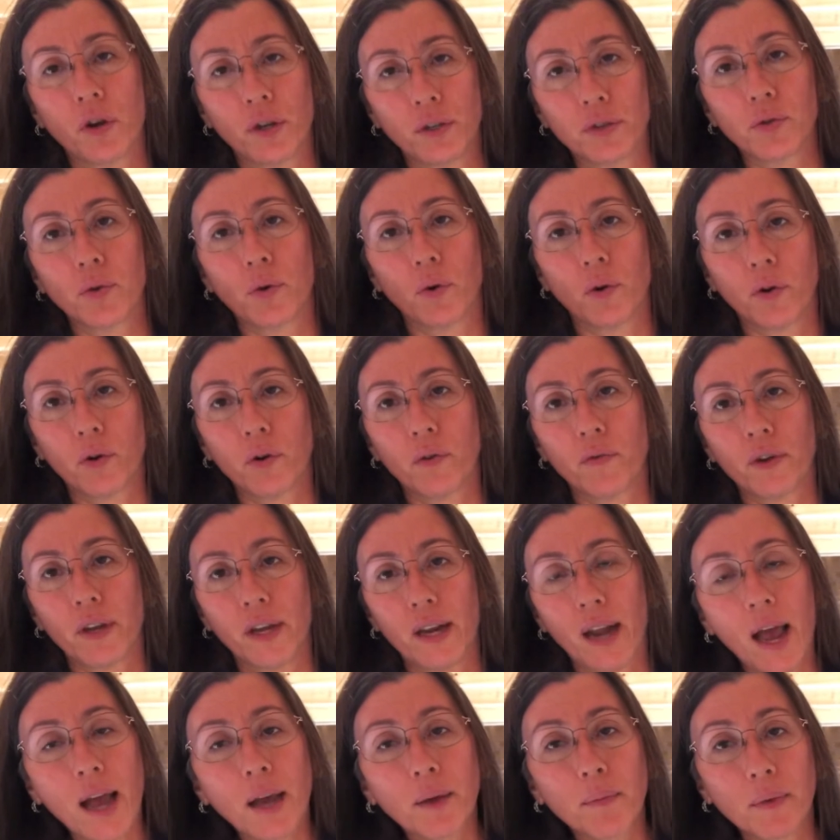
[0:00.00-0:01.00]
historical
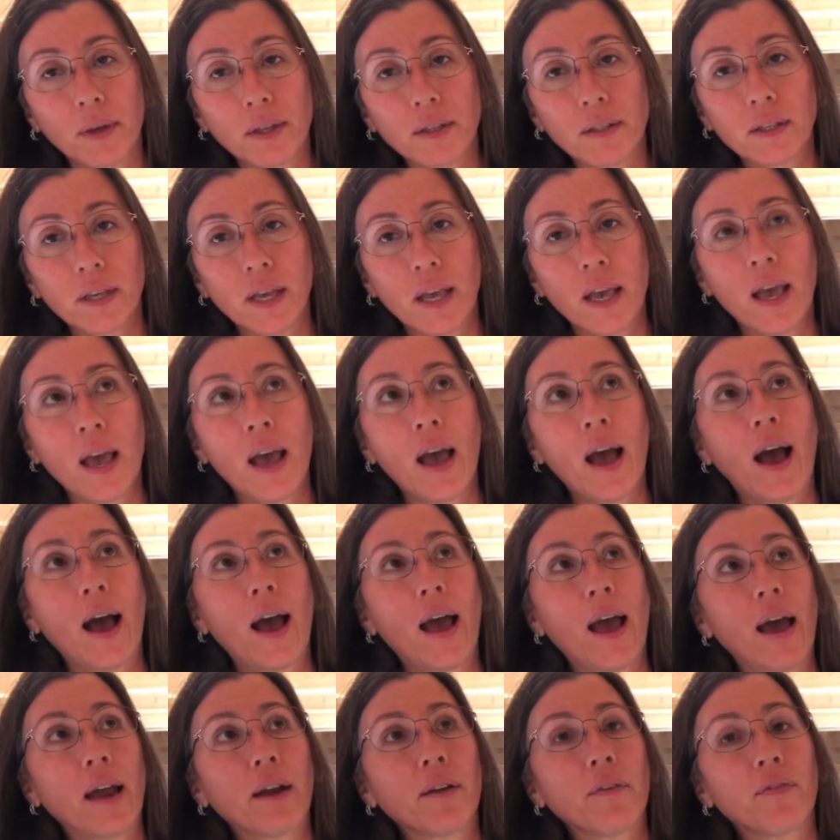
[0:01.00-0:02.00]
reenactments I
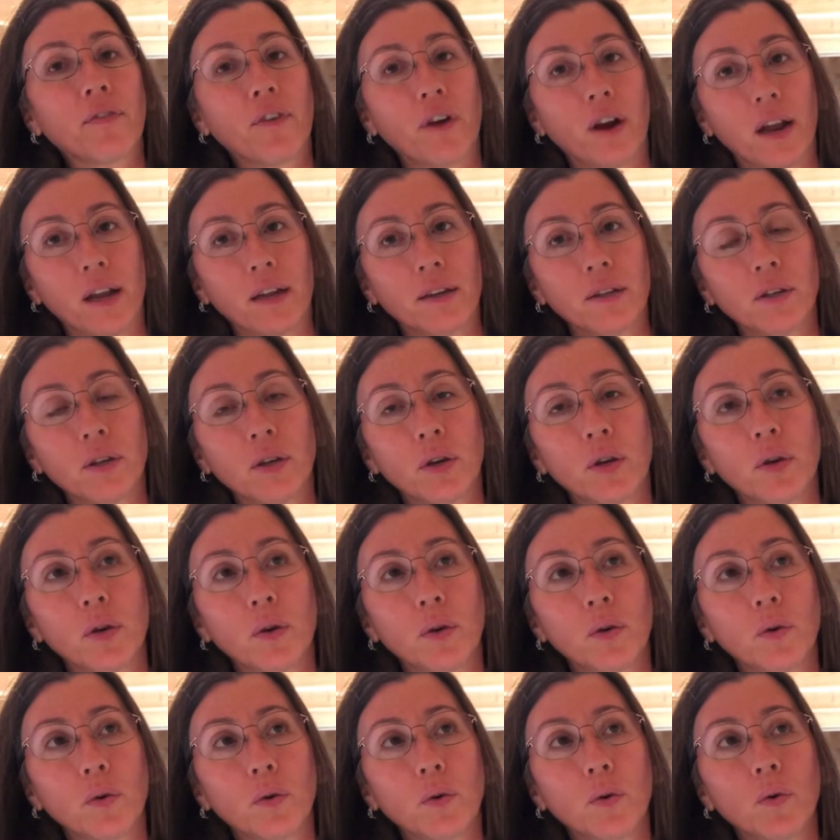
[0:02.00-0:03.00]
had a friend
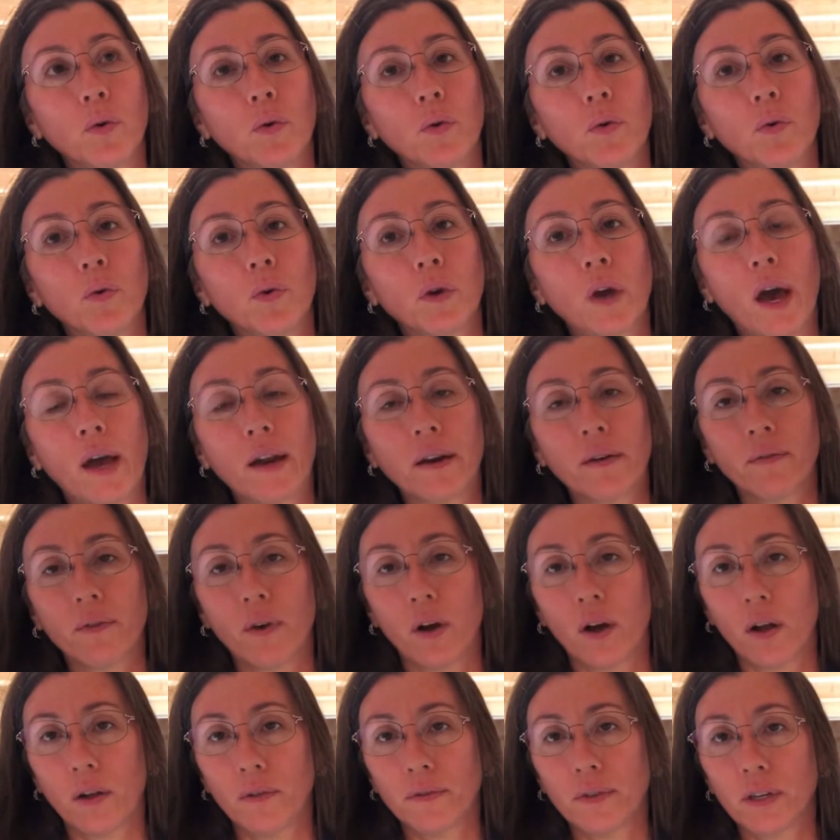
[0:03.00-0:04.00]
who got
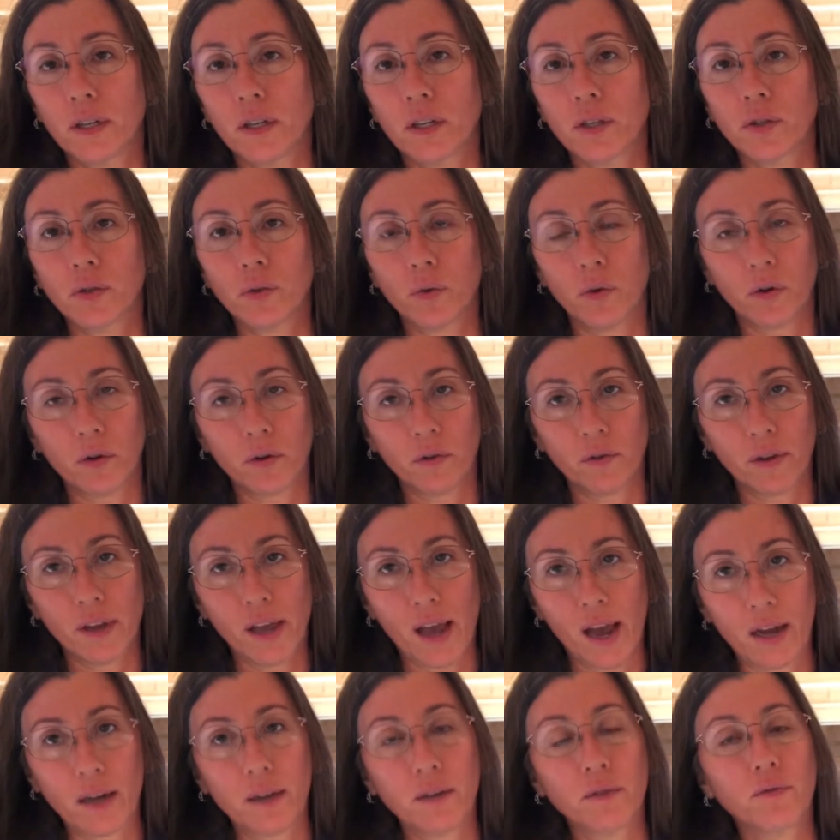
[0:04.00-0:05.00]
involved in a historical
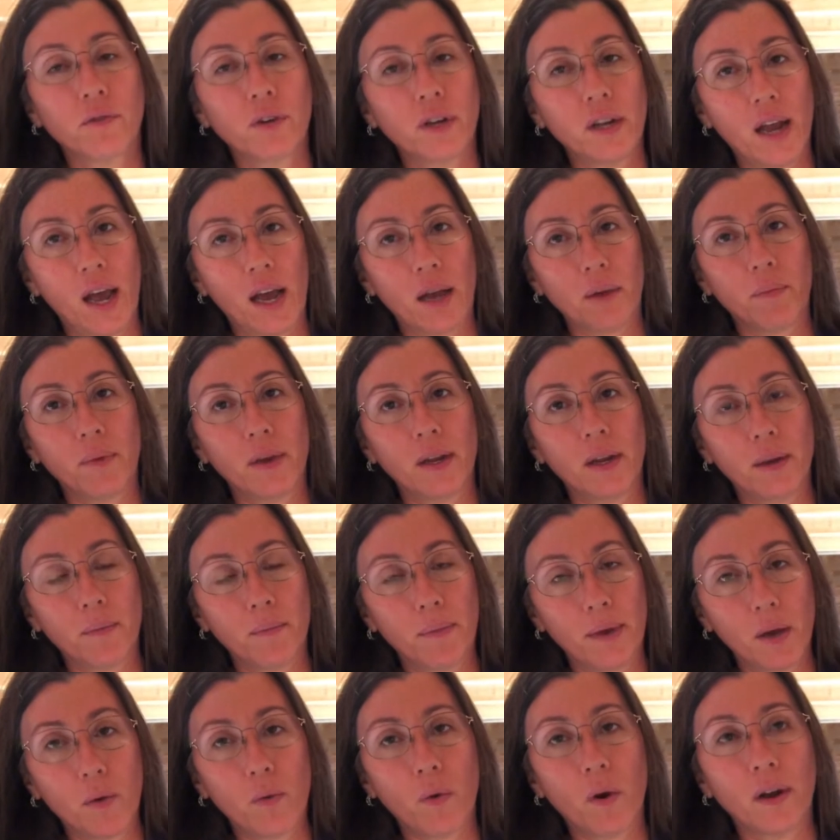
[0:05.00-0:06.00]
reenactment, a
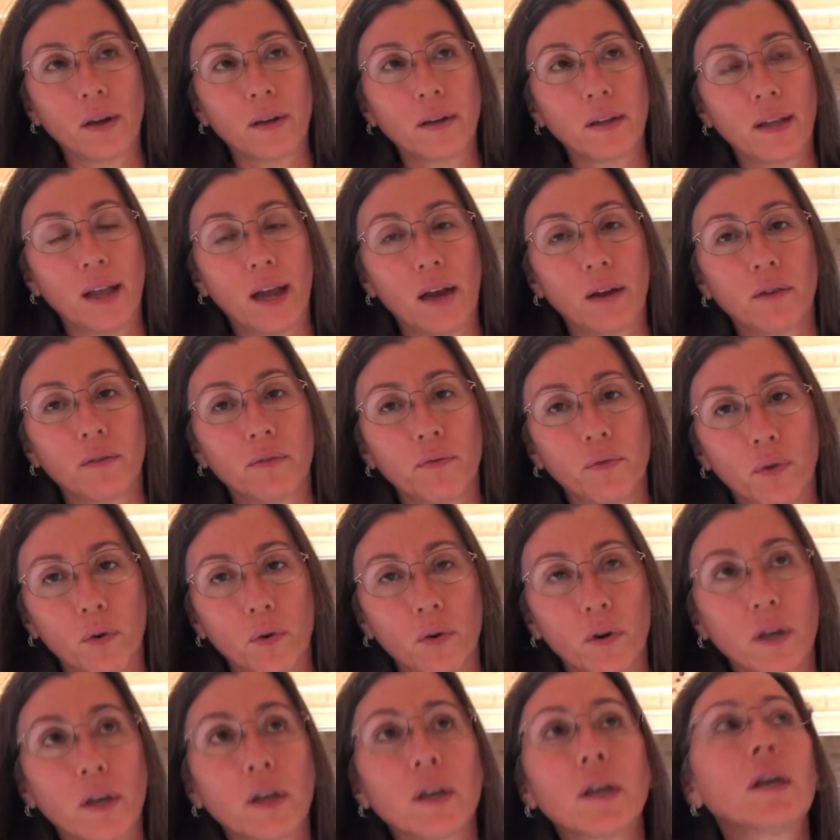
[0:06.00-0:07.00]
big one down in
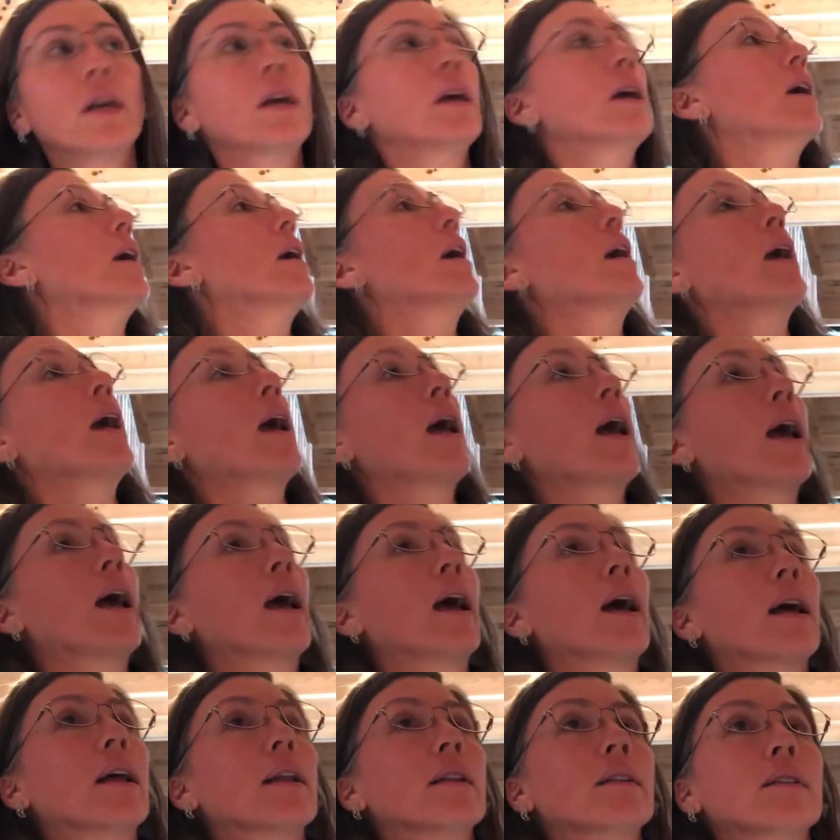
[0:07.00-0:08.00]
Florida,
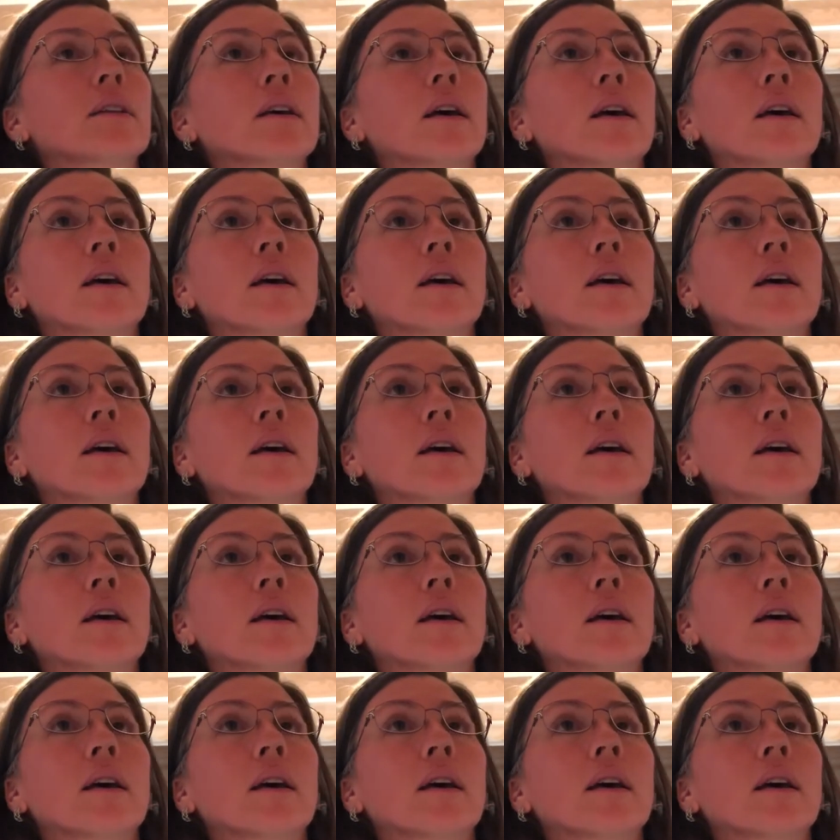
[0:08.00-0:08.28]
and